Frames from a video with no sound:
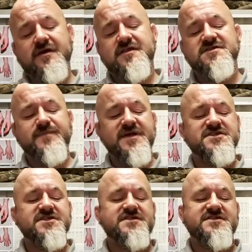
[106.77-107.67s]
The
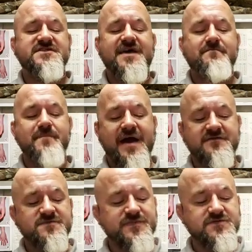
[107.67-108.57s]
species has then
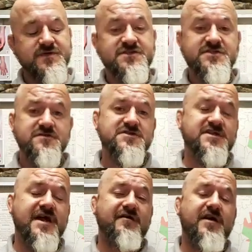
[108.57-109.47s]
bounced between two
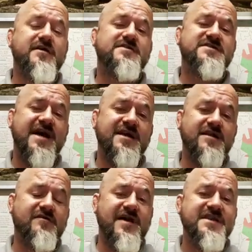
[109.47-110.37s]
genera,
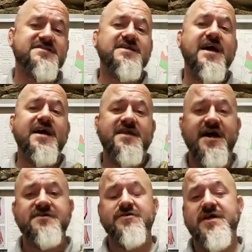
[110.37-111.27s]
Cyclagras and
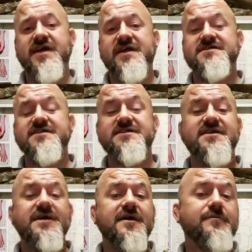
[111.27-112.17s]
Hydrodynastes,